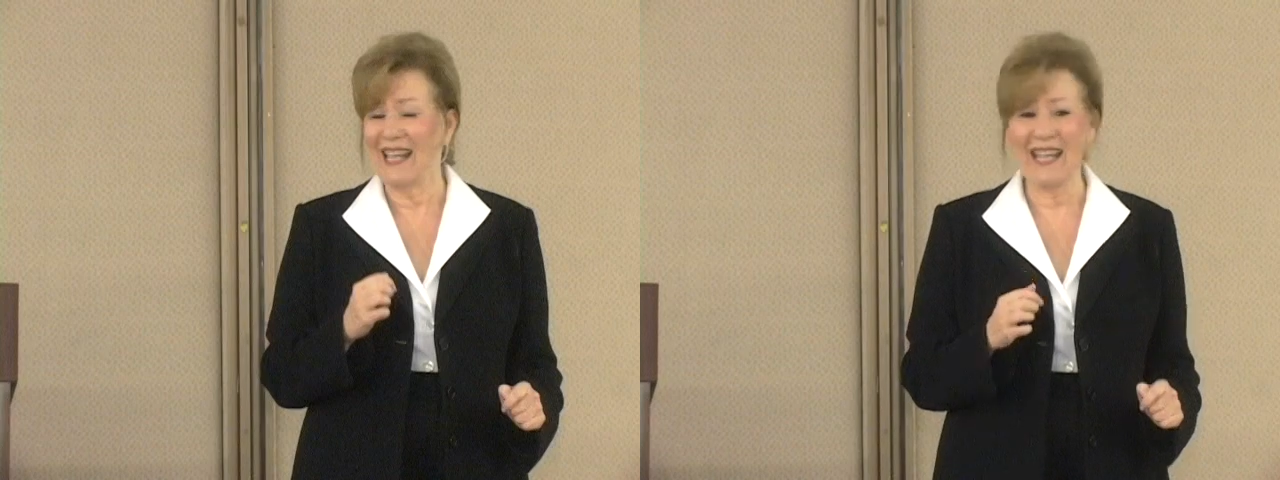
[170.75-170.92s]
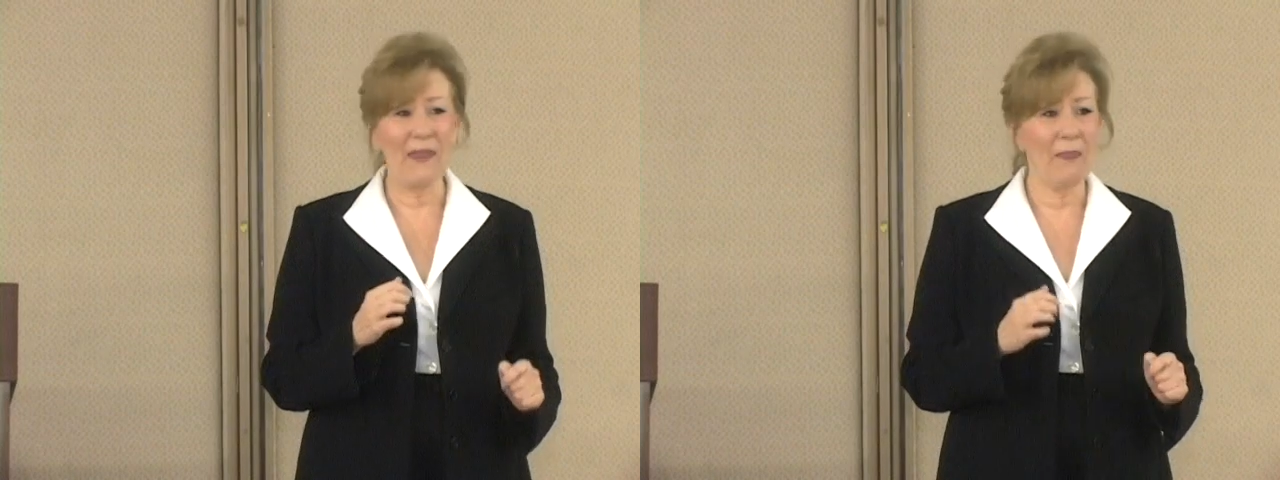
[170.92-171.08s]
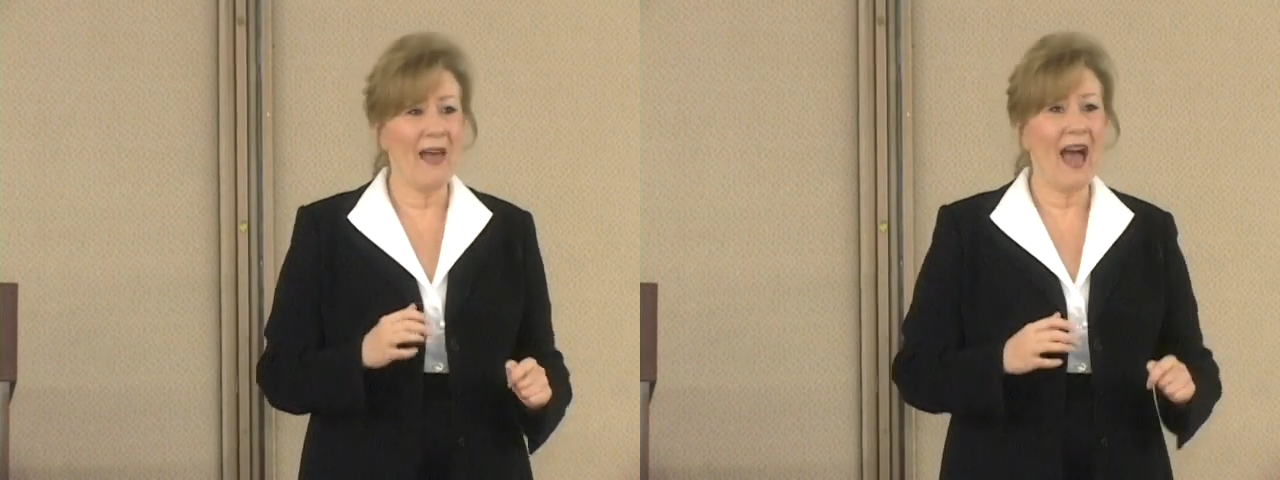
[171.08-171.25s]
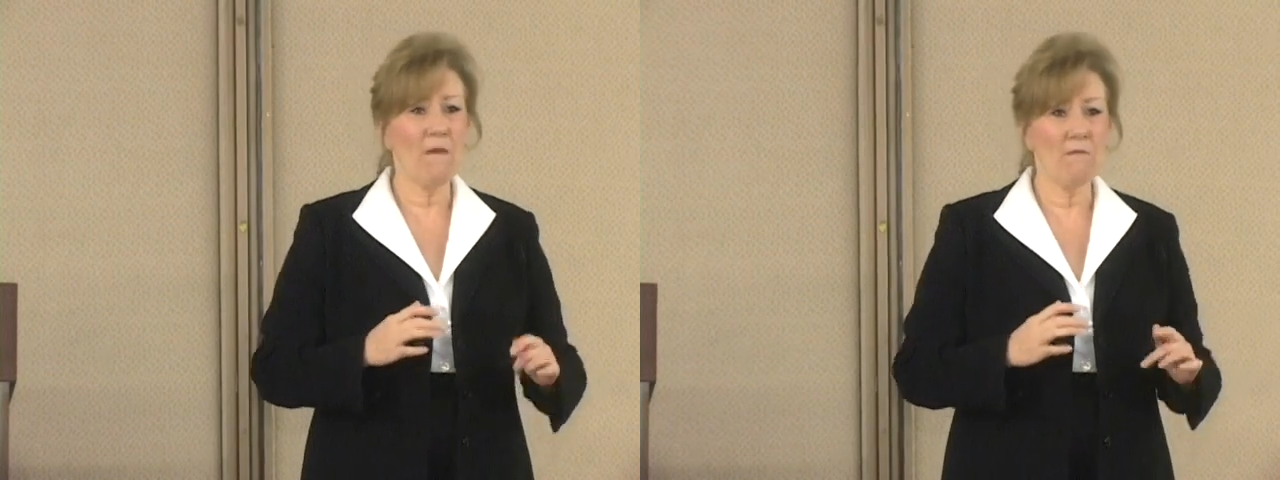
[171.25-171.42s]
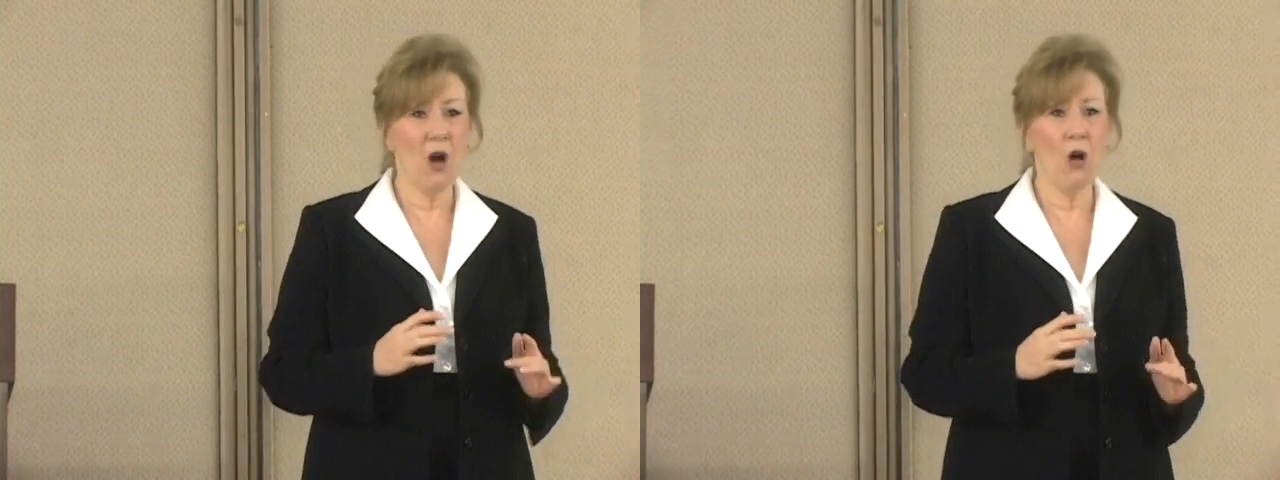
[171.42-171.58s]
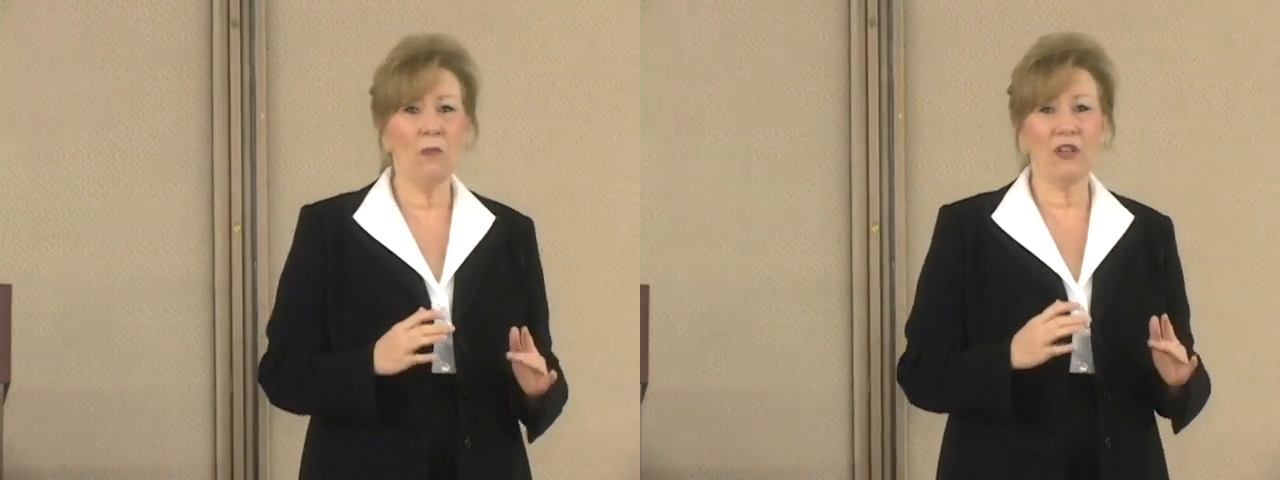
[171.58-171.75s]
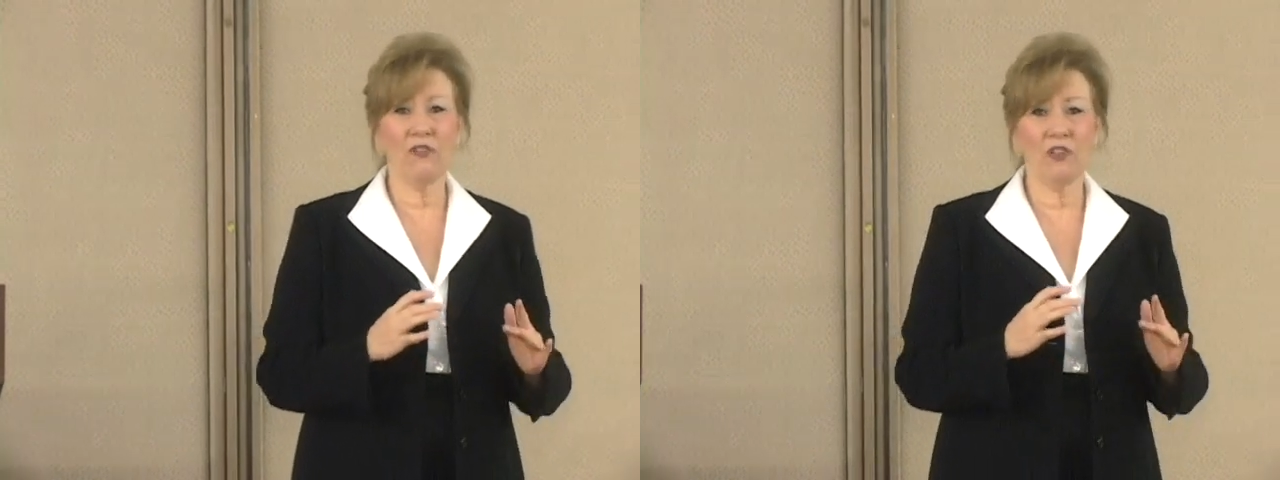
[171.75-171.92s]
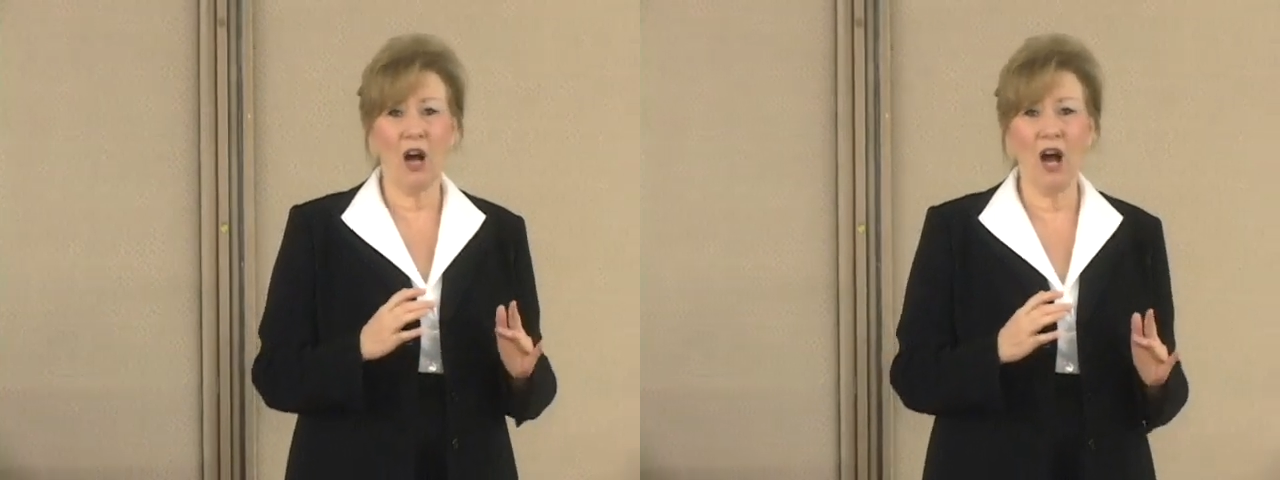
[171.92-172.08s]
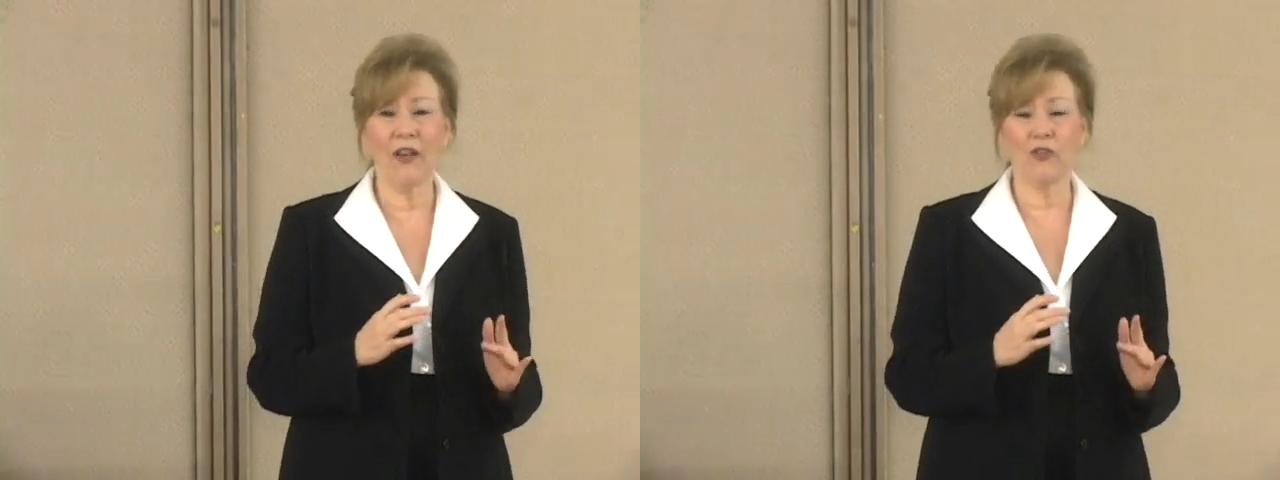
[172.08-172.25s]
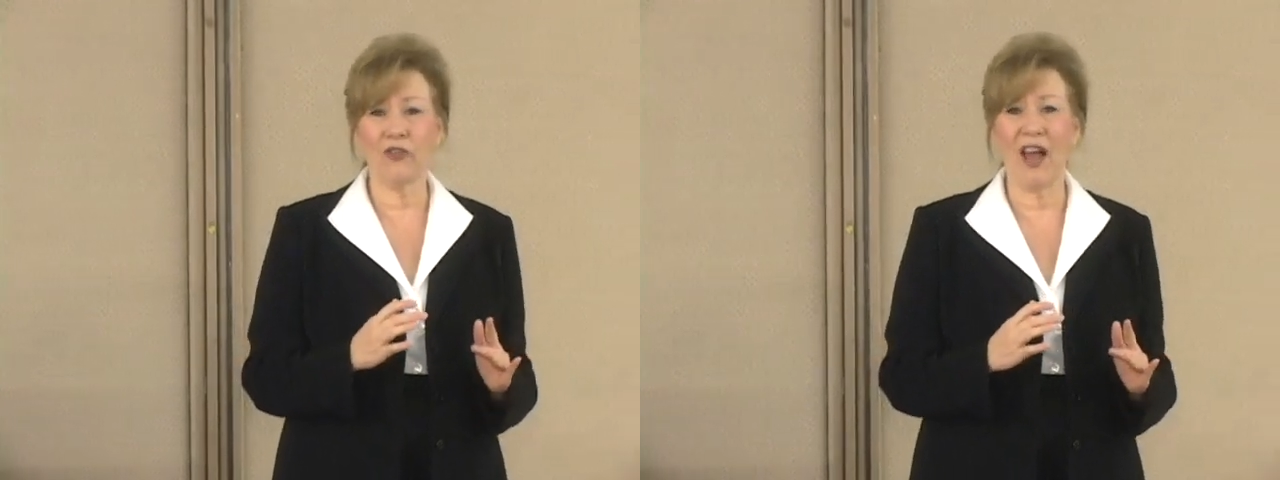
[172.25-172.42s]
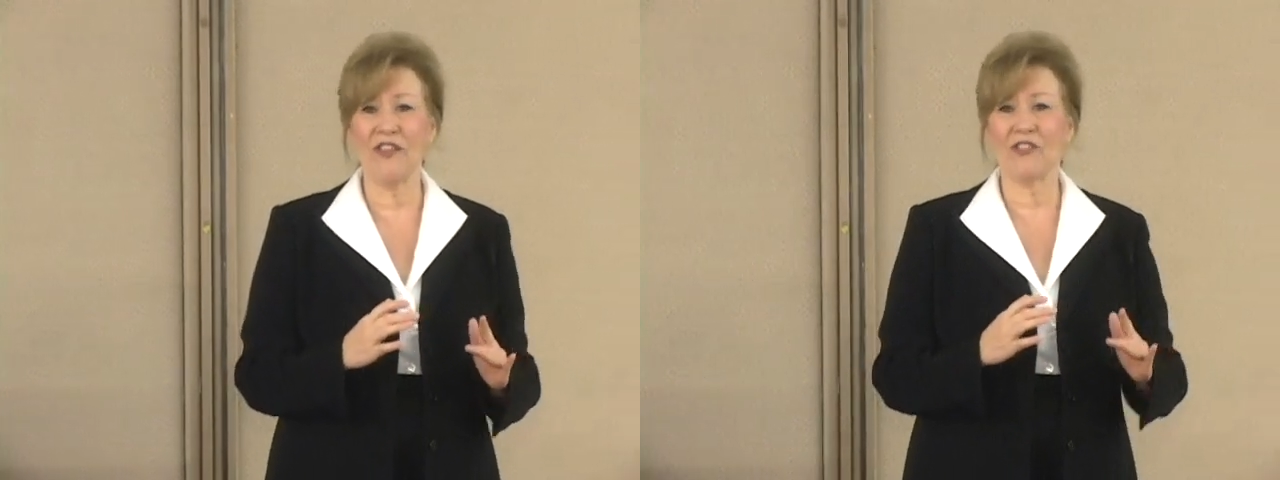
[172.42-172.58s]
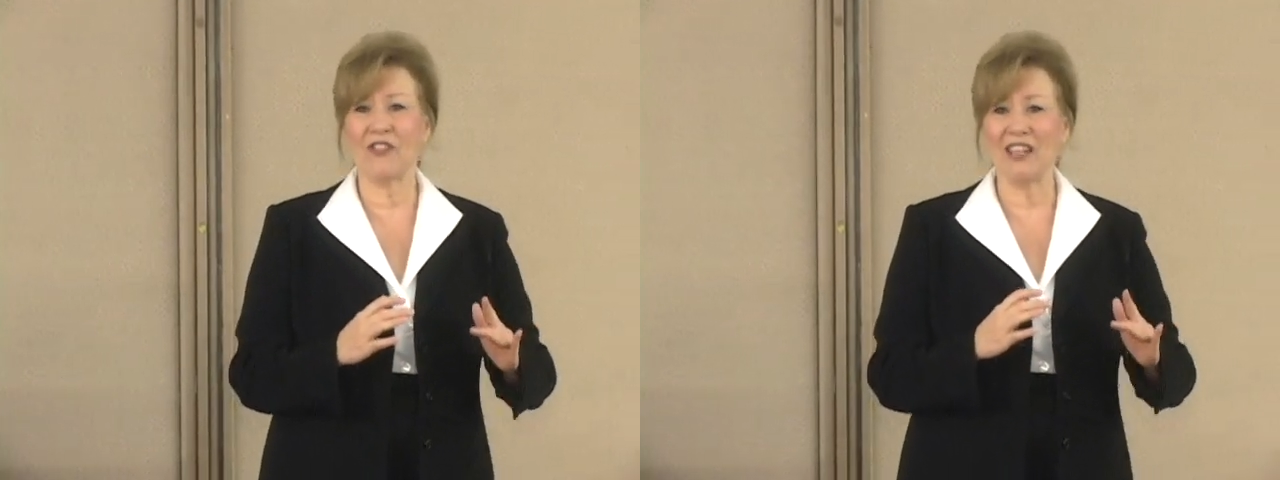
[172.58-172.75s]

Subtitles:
in that moment of contrast,